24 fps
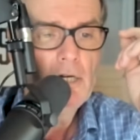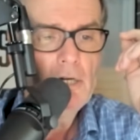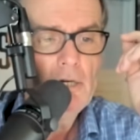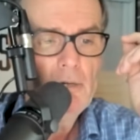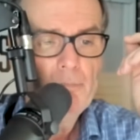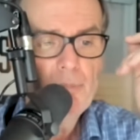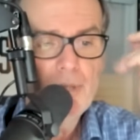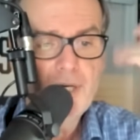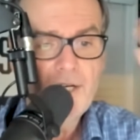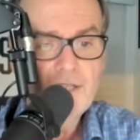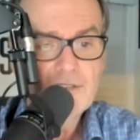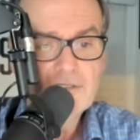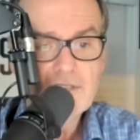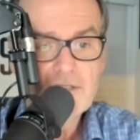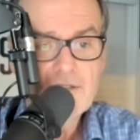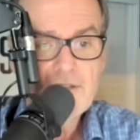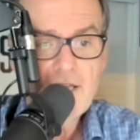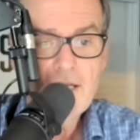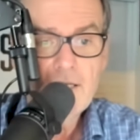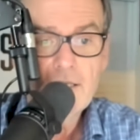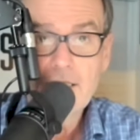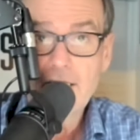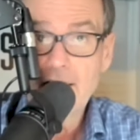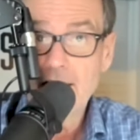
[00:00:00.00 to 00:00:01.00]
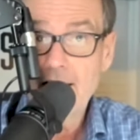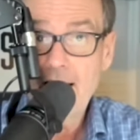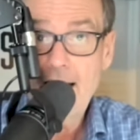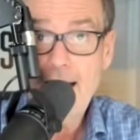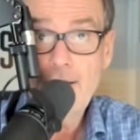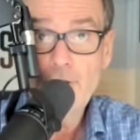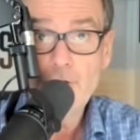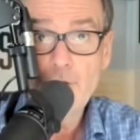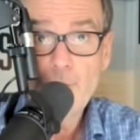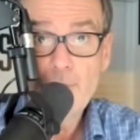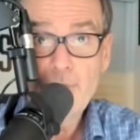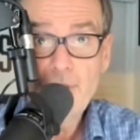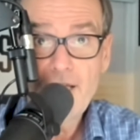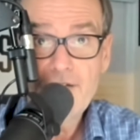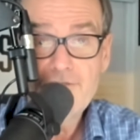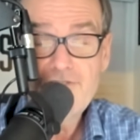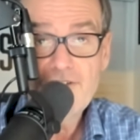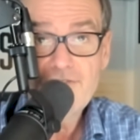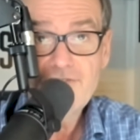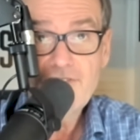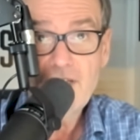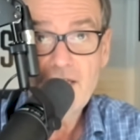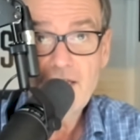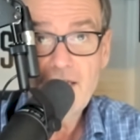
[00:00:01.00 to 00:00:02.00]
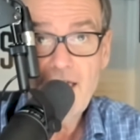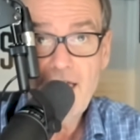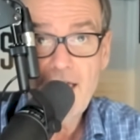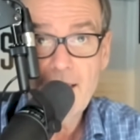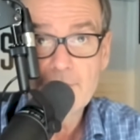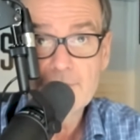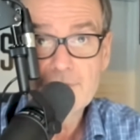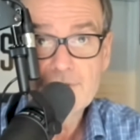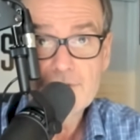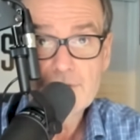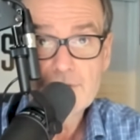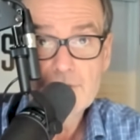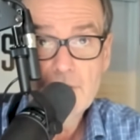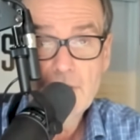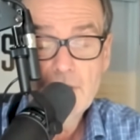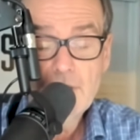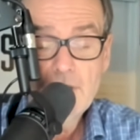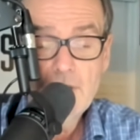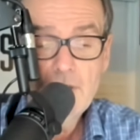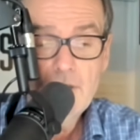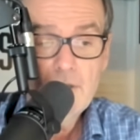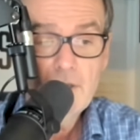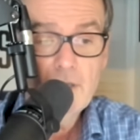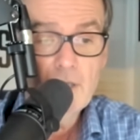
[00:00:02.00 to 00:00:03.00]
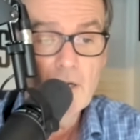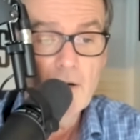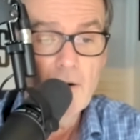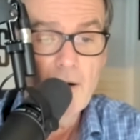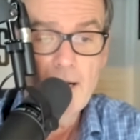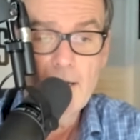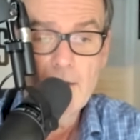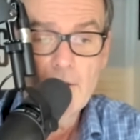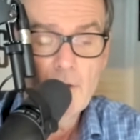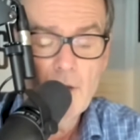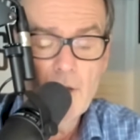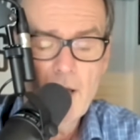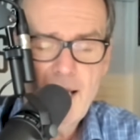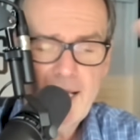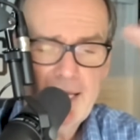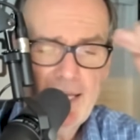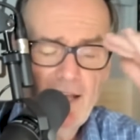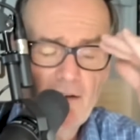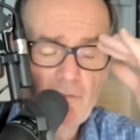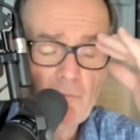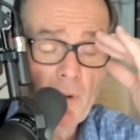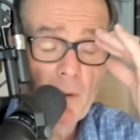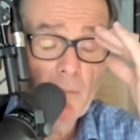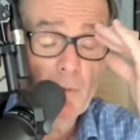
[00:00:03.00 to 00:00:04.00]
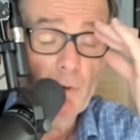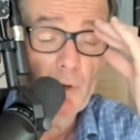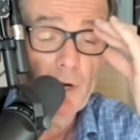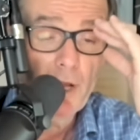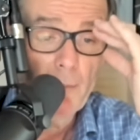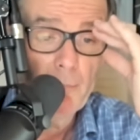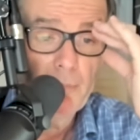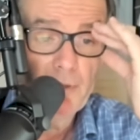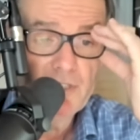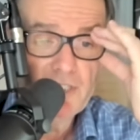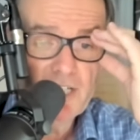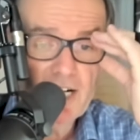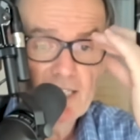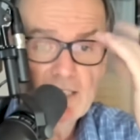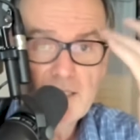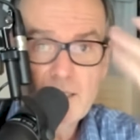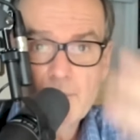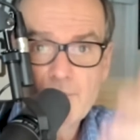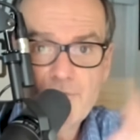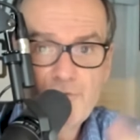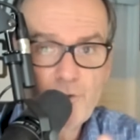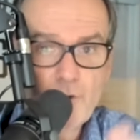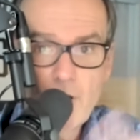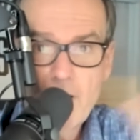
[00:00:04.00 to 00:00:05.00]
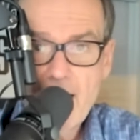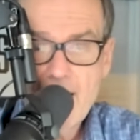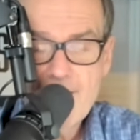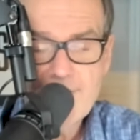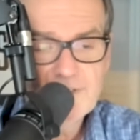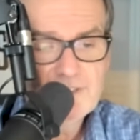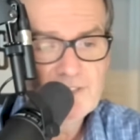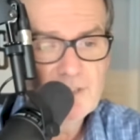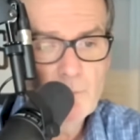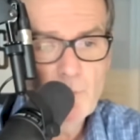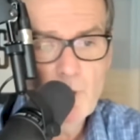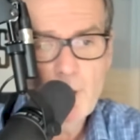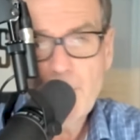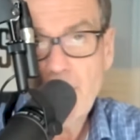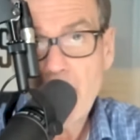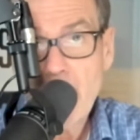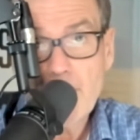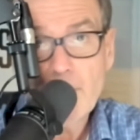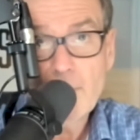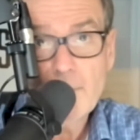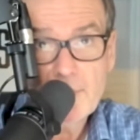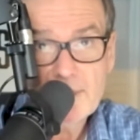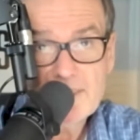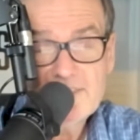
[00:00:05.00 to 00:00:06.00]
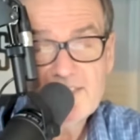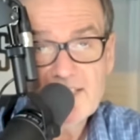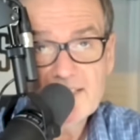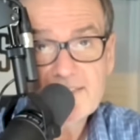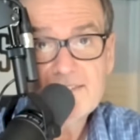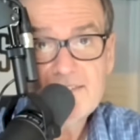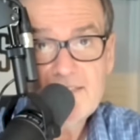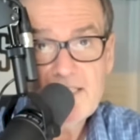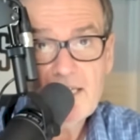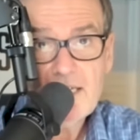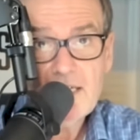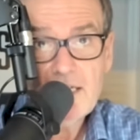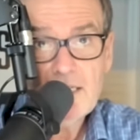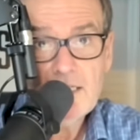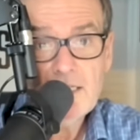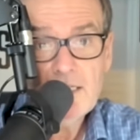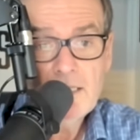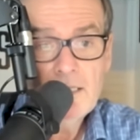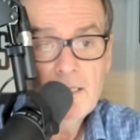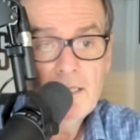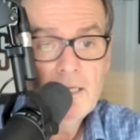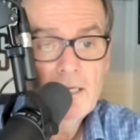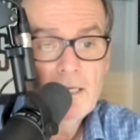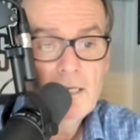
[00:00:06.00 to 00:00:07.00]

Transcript: But here's the thing, the guy only played 15 games. You know, I can't remember what I projected him for. I have it somewhere, probably 16.